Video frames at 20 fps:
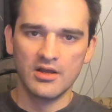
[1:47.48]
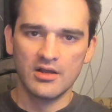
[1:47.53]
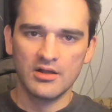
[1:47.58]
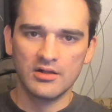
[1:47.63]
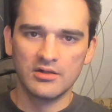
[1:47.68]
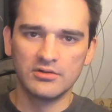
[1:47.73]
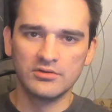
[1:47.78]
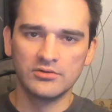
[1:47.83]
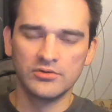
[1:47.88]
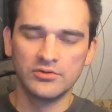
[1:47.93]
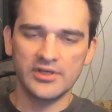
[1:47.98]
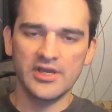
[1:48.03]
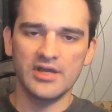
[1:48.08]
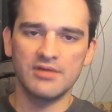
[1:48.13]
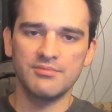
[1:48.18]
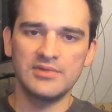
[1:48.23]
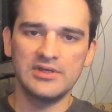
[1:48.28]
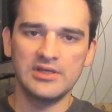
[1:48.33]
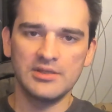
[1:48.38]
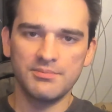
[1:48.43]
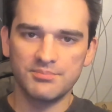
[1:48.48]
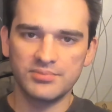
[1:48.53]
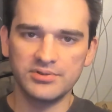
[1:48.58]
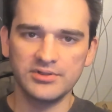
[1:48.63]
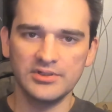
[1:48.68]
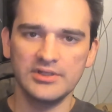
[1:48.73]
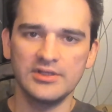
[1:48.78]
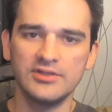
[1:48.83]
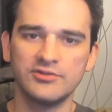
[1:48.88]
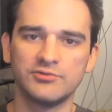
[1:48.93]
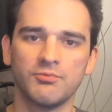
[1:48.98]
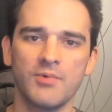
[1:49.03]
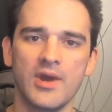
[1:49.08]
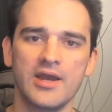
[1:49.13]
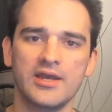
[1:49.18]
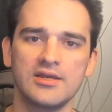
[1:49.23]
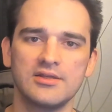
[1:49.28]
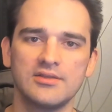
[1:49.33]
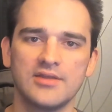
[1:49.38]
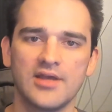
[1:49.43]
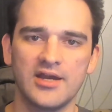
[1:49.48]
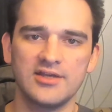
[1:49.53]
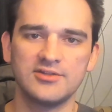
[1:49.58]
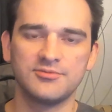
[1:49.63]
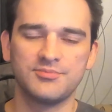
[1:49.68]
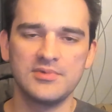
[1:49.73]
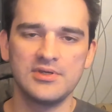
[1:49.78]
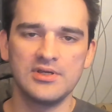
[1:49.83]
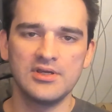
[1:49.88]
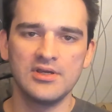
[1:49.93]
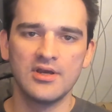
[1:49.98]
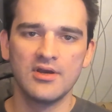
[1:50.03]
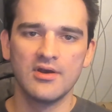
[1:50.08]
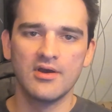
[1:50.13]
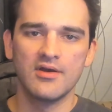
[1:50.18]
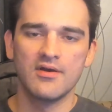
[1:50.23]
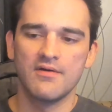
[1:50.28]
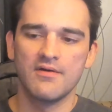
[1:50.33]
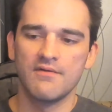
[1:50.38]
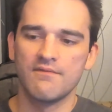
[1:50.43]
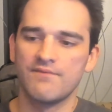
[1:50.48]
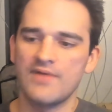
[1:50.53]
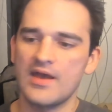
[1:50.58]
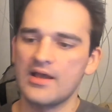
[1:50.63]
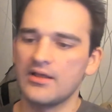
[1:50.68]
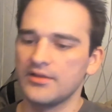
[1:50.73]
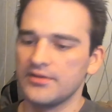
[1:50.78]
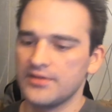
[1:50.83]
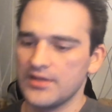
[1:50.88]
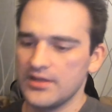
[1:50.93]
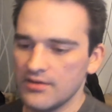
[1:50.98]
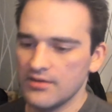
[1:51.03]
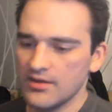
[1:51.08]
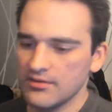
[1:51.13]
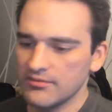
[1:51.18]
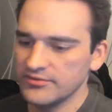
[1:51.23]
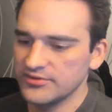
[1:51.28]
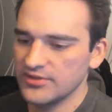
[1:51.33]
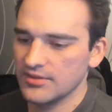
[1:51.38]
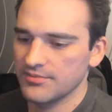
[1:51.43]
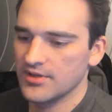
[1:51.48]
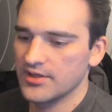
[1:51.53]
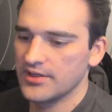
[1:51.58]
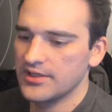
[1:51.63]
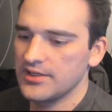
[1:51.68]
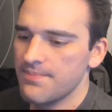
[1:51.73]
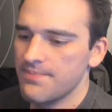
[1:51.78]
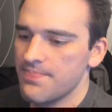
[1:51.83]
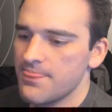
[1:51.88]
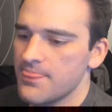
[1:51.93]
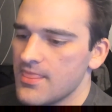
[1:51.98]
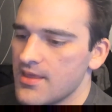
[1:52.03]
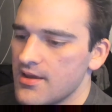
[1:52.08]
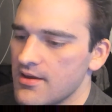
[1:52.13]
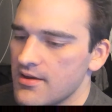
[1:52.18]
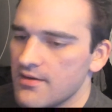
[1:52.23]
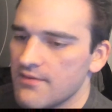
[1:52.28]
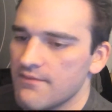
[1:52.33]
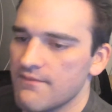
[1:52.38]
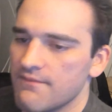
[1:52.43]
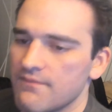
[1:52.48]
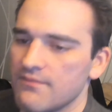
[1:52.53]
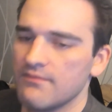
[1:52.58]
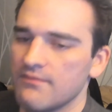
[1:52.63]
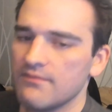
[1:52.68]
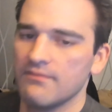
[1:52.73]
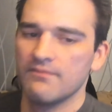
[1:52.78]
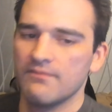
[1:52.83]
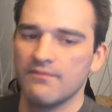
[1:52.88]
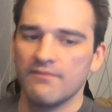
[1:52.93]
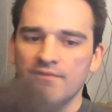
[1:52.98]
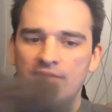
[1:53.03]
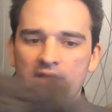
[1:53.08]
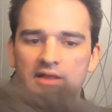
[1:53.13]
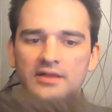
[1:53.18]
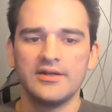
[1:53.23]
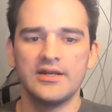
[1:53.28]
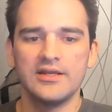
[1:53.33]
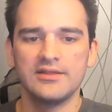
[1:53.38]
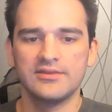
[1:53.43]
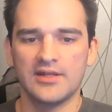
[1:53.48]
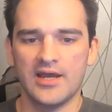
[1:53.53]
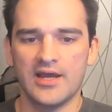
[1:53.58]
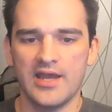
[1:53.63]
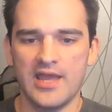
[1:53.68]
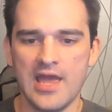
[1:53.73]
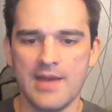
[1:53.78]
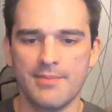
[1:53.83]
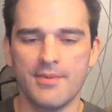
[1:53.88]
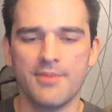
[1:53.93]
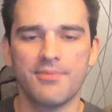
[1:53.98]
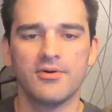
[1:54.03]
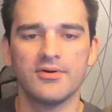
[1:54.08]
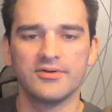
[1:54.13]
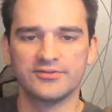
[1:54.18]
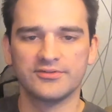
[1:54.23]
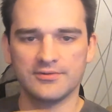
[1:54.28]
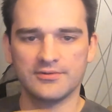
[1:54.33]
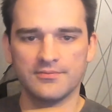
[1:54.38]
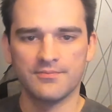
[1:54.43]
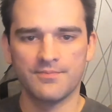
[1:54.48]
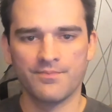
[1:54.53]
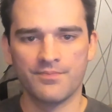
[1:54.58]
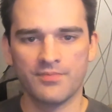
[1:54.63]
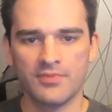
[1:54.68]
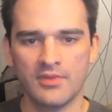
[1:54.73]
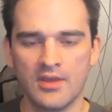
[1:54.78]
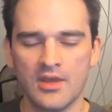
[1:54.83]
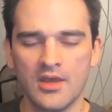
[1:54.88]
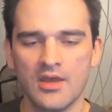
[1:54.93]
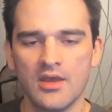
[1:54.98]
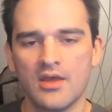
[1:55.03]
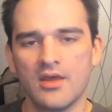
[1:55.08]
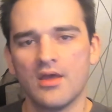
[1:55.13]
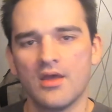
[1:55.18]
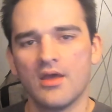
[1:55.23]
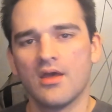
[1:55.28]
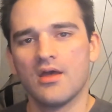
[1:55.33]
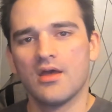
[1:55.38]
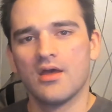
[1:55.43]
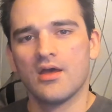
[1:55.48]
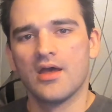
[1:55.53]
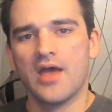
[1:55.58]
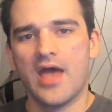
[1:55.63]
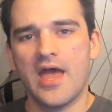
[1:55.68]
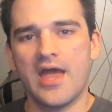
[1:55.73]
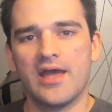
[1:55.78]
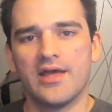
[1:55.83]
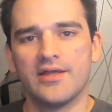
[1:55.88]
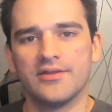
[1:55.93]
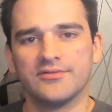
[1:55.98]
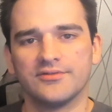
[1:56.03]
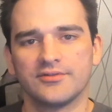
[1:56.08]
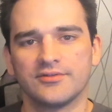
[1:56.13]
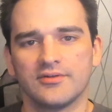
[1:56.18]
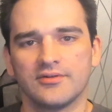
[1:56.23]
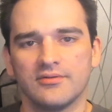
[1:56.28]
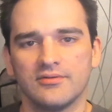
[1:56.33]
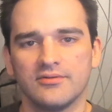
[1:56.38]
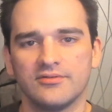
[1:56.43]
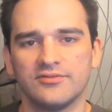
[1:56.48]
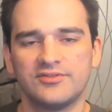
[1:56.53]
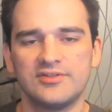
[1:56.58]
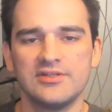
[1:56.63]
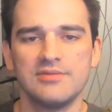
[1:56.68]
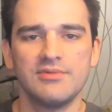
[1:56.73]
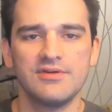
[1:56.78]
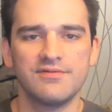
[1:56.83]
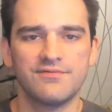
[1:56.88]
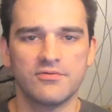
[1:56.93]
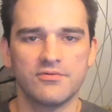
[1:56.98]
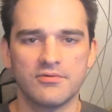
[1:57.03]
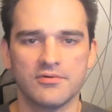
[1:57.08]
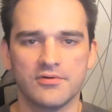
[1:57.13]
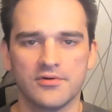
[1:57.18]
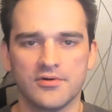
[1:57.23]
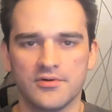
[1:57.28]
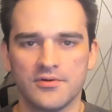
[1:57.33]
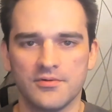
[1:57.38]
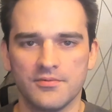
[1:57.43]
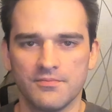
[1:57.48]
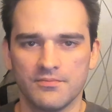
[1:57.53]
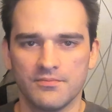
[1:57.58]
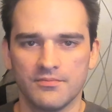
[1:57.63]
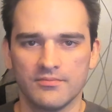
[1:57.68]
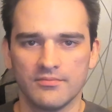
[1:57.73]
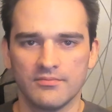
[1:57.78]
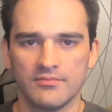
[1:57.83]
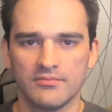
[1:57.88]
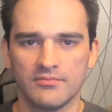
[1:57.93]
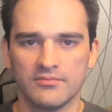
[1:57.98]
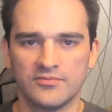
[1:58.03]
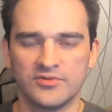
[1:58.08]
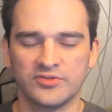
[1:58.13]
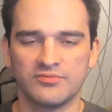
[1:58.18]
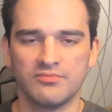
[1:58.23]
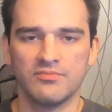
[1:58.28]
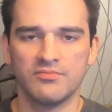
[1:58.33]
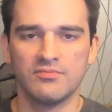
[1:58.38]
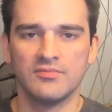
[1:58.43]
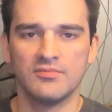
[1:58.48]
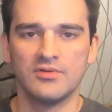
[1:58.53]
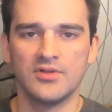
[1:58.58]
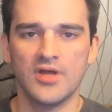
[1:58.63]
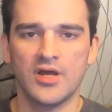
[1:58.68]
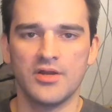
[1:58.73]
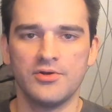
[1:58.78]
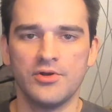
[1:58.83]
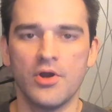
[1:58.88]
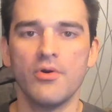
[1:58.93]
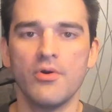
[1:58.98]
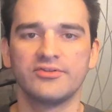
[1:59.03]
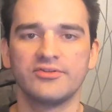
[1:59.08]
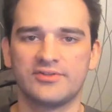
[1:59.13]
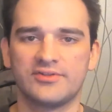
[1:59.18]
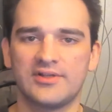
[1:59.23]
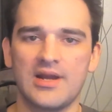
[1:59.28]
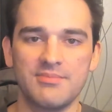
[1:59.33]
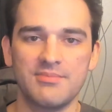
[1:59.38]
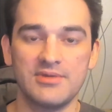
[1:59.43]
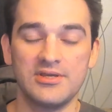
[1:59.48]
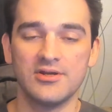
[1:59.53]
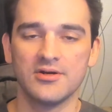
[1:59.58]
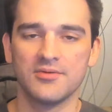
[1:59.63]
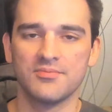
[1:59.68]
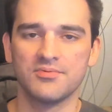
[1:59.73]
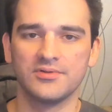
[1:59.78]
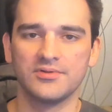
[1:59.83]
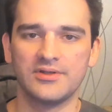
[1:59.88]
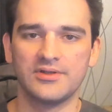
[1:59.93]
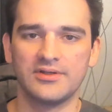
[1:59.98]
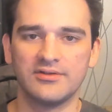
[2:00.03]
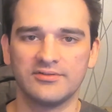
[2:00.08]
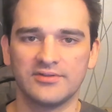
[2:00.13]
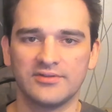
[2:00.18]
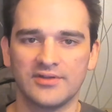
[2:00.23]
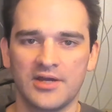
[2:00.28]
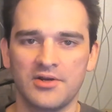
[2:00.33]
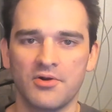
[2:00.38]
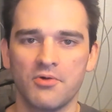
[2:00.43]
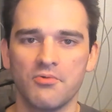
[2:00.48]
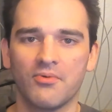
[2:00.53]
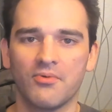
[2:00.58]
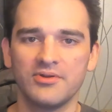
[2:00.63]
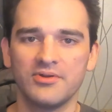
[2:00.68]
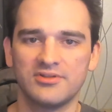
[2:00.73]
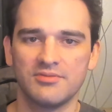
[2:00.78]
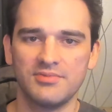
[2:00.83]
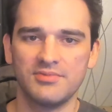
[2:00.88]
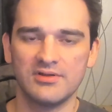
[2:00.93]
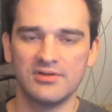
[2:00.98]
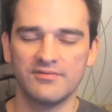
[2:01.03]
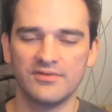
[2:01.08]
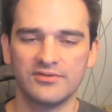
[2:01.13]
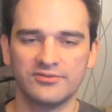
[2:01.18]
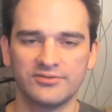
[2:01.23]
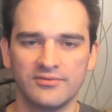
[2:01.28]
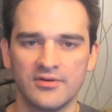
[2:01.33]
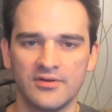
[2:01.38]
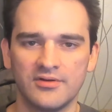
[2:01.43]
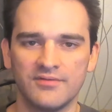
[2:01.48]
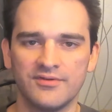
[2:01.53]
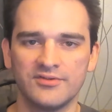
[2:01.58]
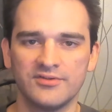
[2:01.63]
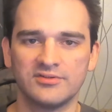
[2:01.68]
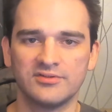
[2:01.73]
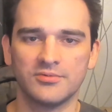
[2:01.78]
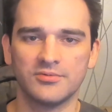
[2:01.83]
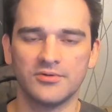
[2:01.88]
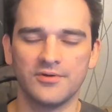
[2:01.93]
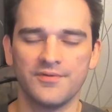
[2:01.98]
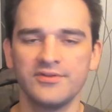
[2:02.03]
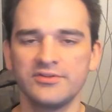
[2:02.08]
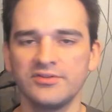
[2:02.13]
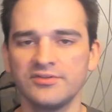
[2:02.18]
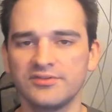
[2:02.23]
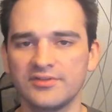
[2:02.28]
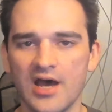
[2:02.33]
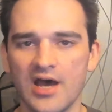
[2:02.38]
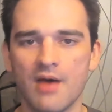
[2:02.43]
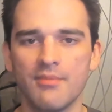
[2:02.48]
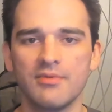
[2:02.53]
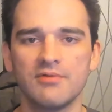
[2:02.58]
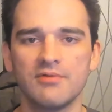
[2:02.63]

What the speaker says: look at me, please recognize me, validate. What's up, honey? Validate that I am a person and see me for just notice that I'm here, please. I don't want to be invisible. And this is common